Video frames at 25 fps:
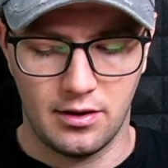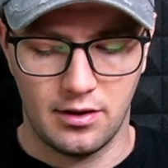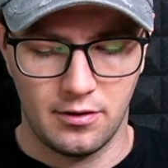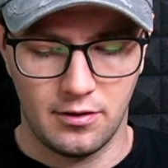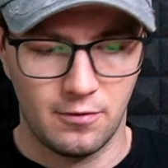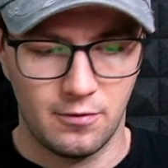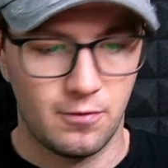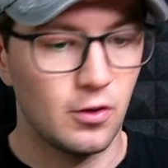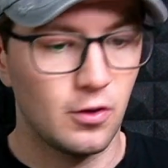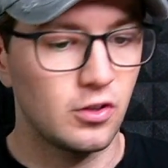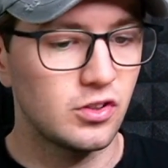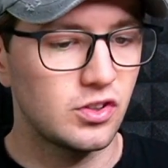
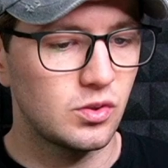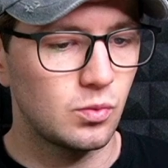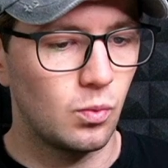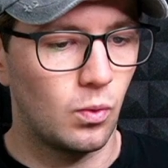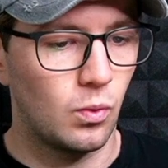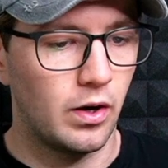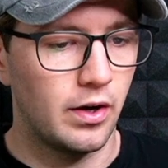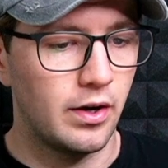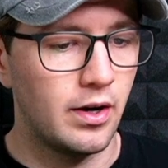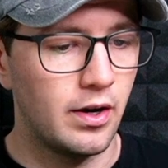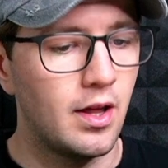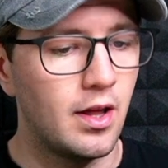First
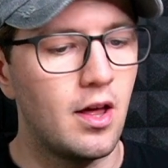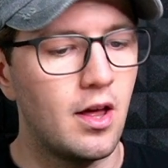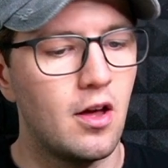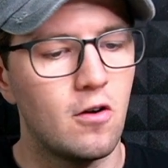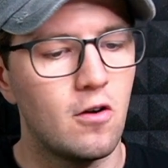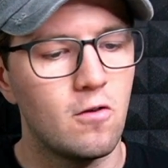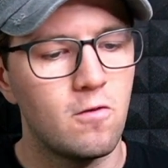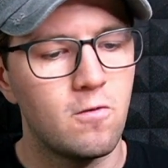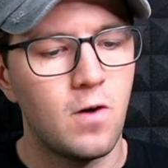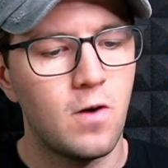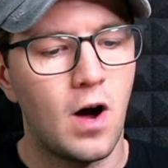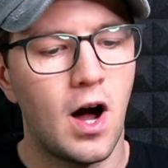one,
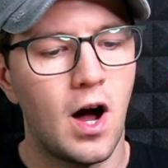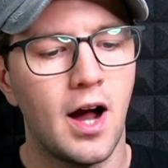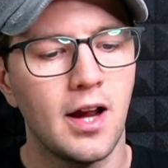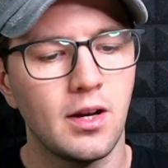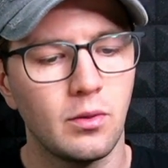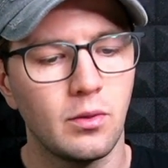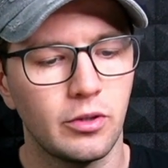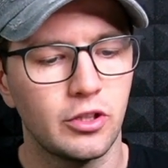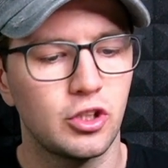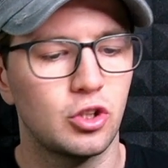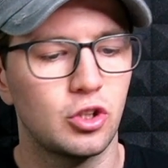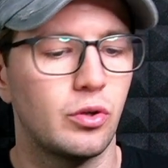
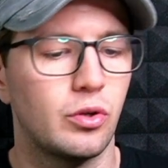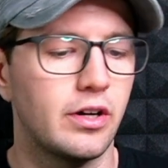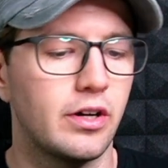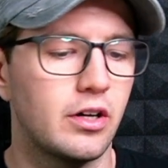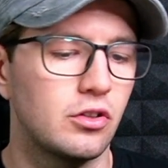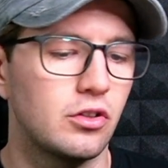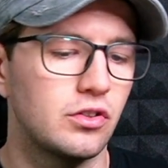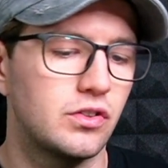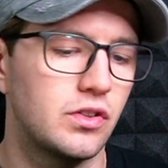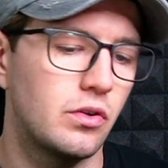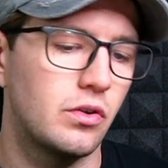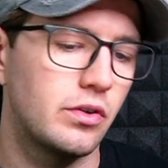find what
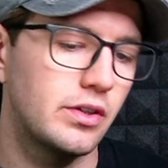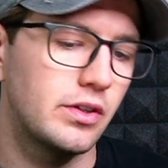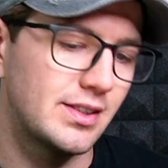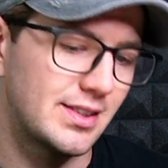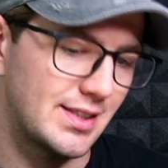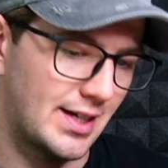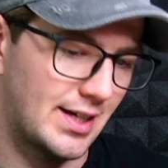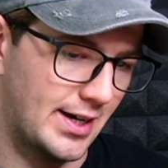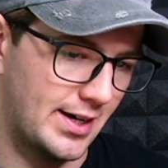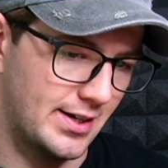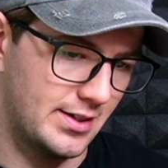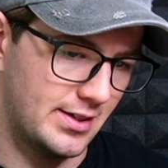triggers your
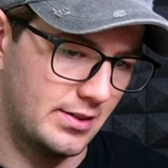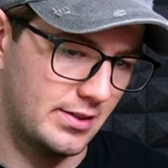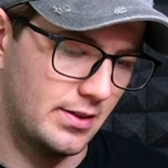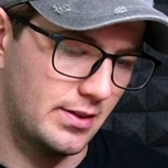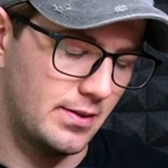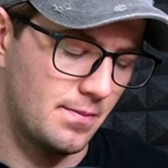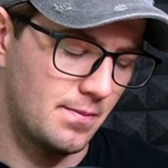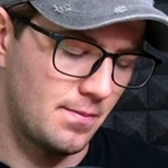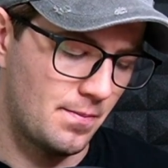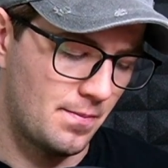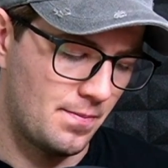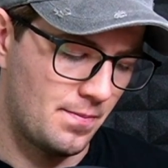
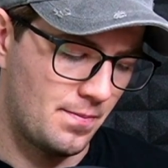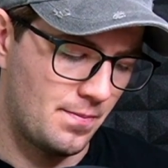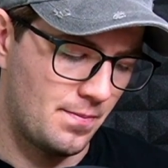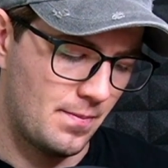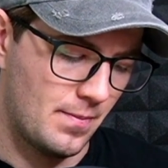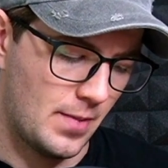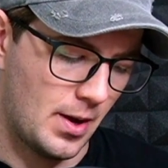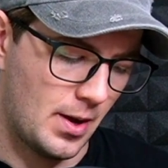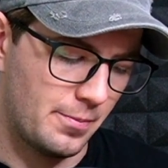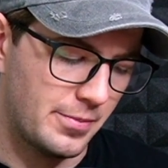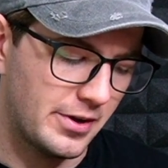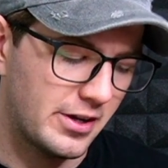anxiety
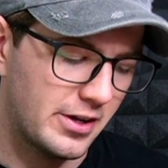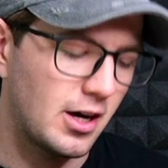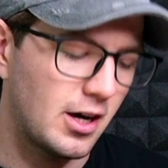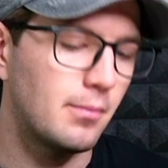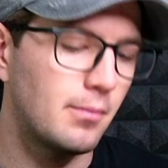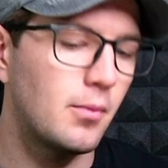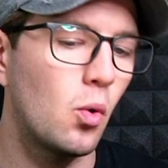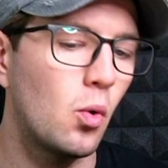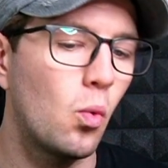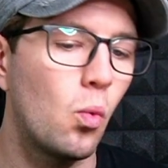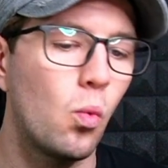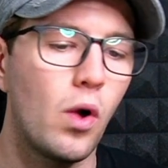and
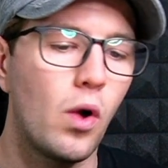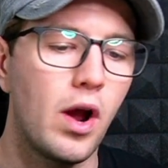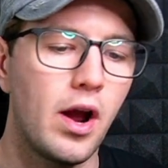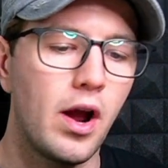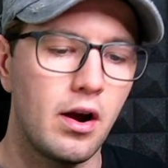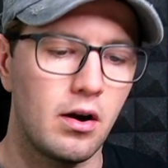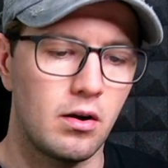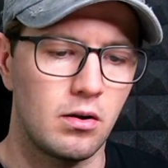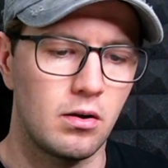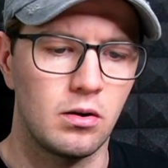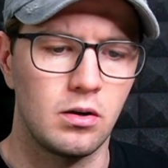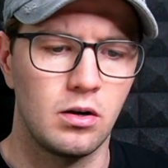become
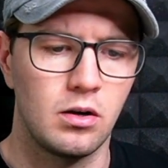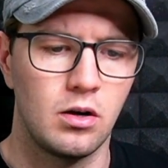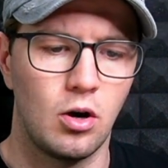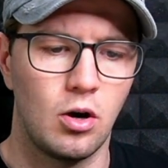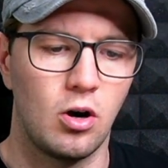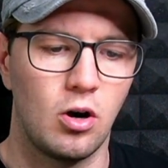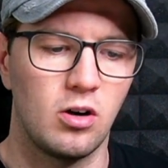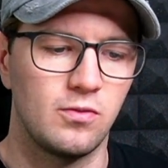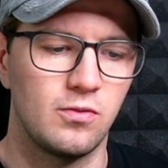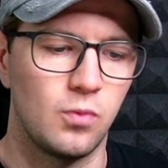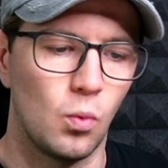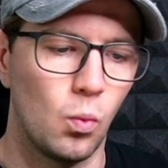aware
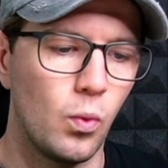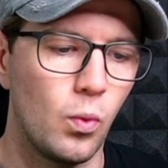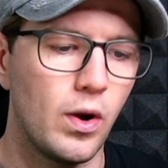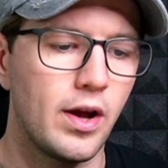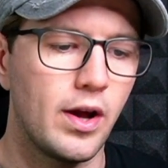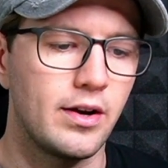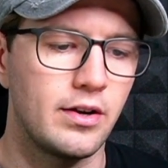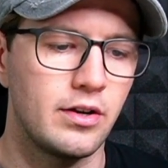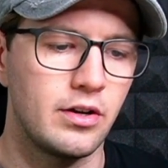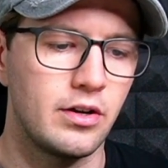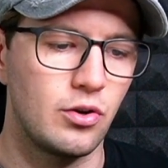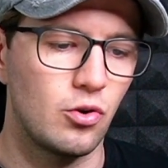of
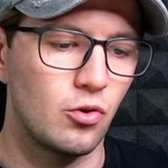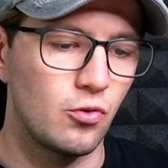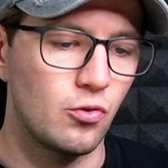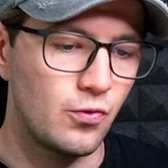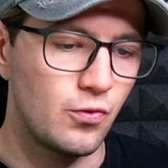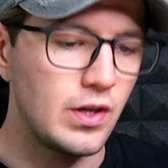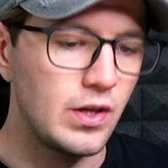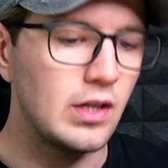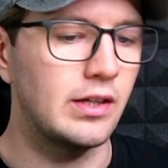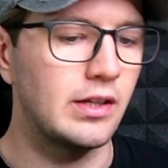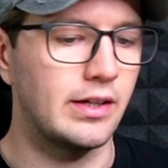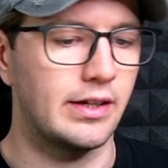when you're
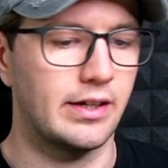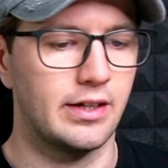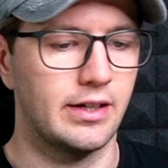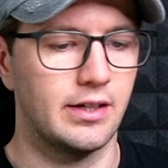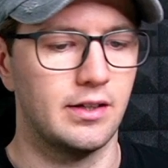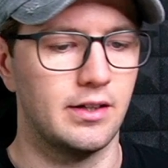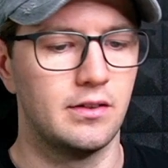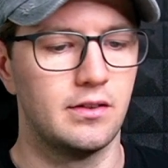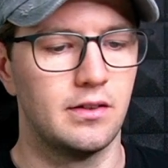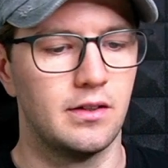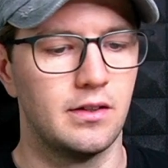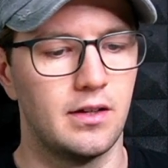feeling it.